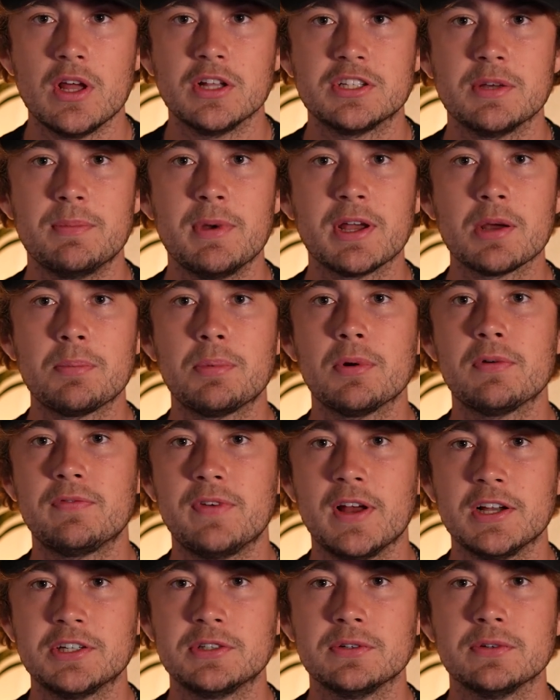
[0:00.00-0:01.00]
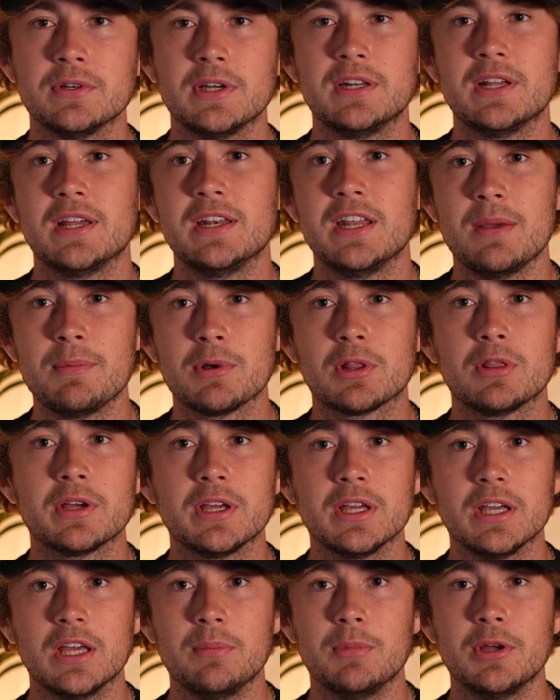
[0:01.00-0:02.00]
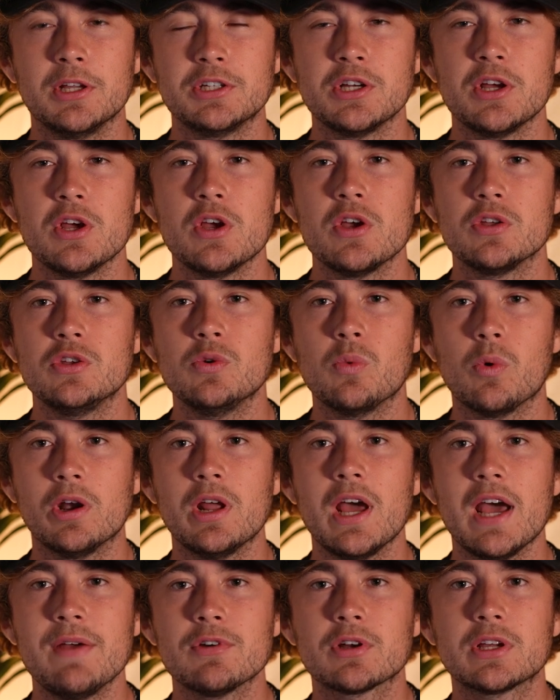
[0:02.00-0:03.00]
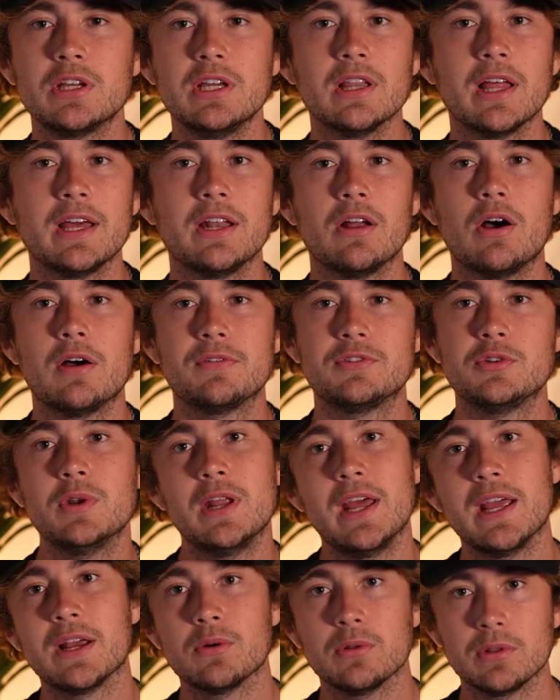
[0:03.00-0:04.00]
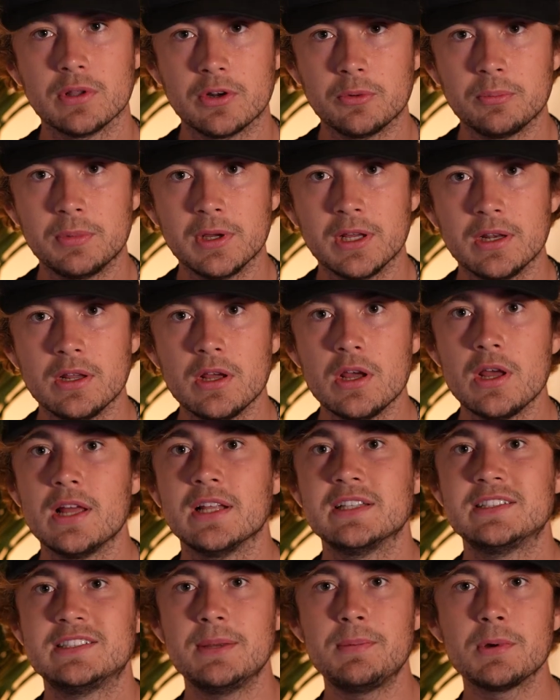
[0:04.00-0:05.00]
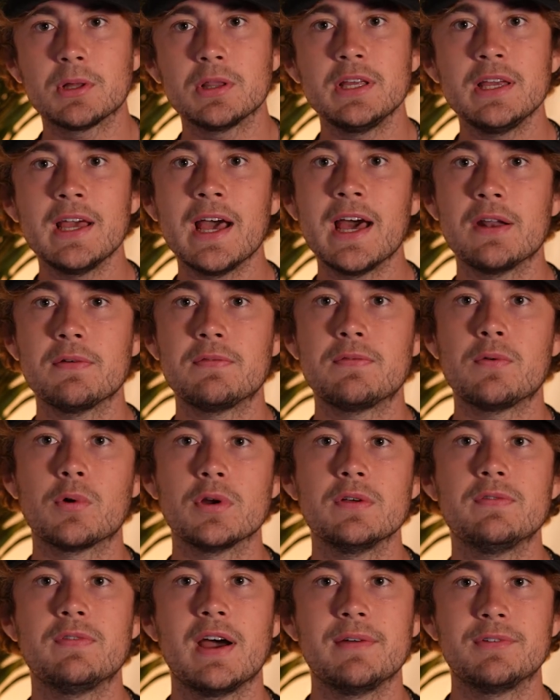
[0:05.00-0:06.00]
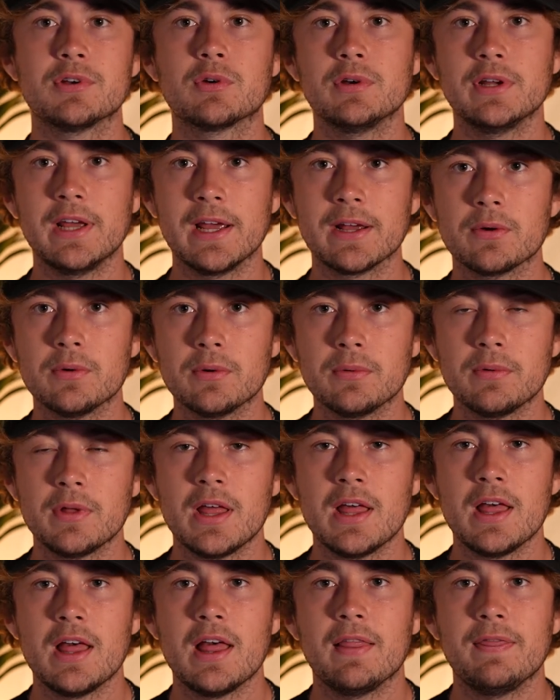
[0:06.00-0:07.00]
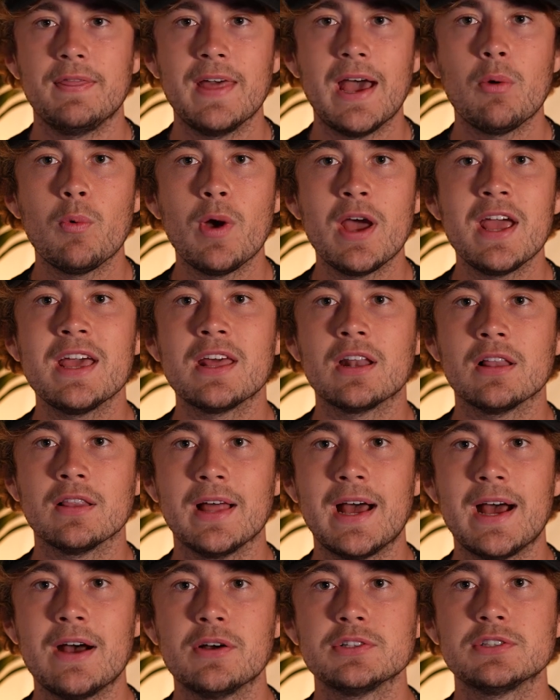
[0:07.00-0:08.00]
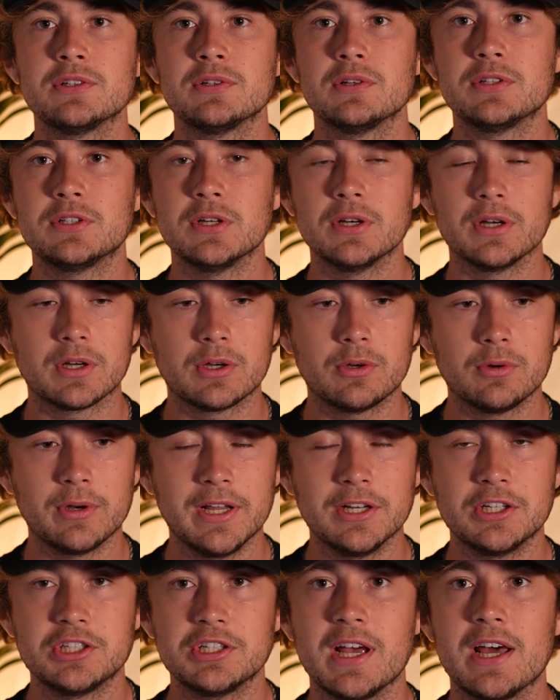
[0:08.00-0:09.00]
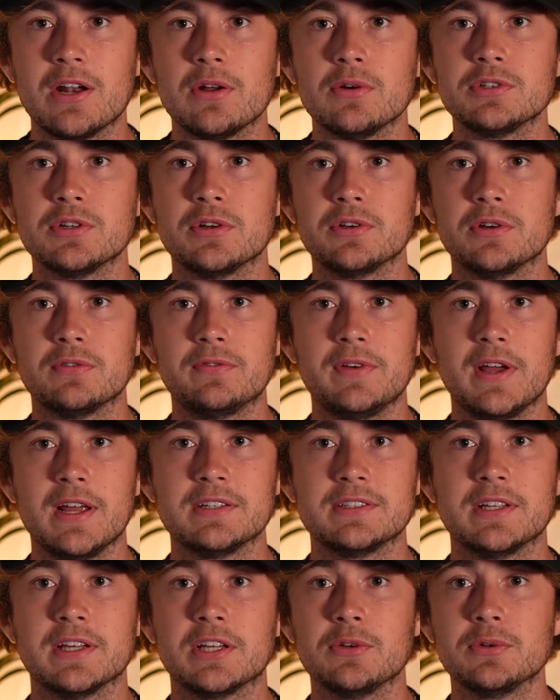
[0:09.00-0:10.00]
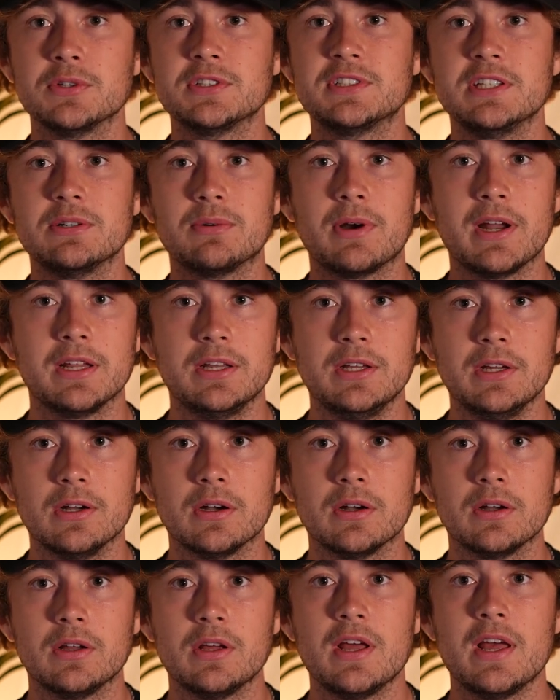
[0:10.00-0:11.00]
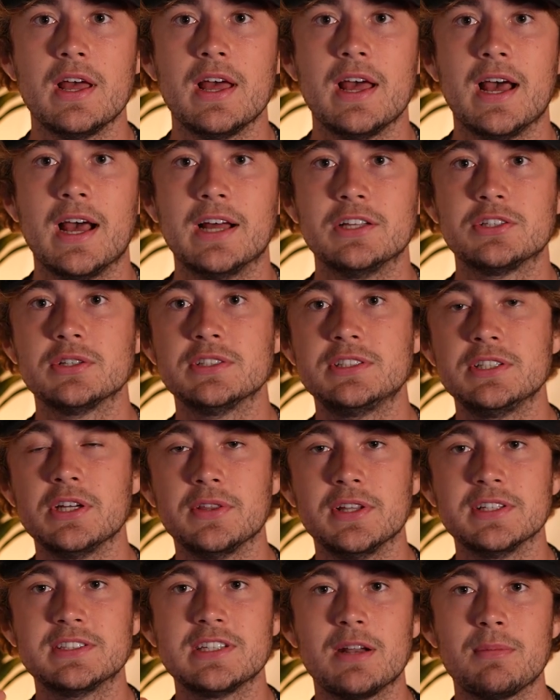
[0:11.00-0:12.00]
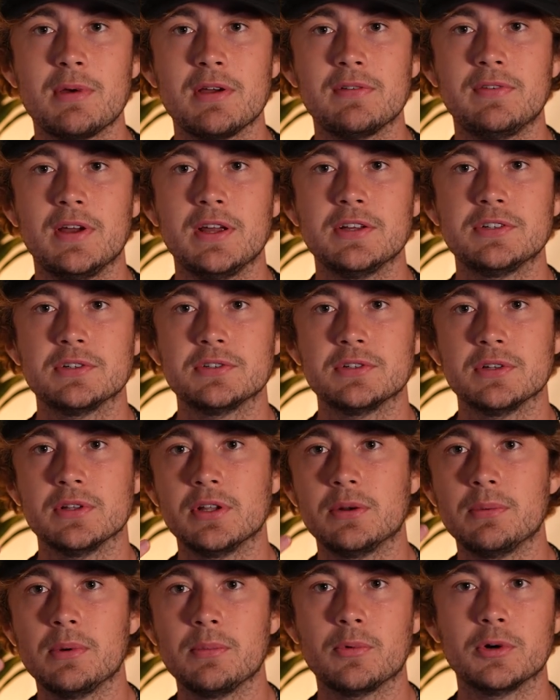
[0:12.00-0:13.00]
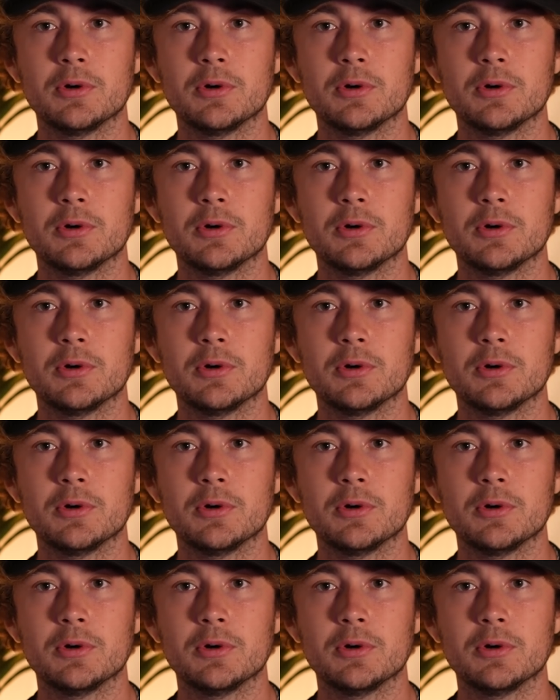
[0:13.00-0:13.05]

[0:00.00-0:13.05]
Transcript: To make a professional and dynamic looking image, you want to have your key light off to an angle a little bit, typically at a 45-degree angle. That way it allows to create shadows on your face like you can see right here. As you can see on this side of my face, there's a little bit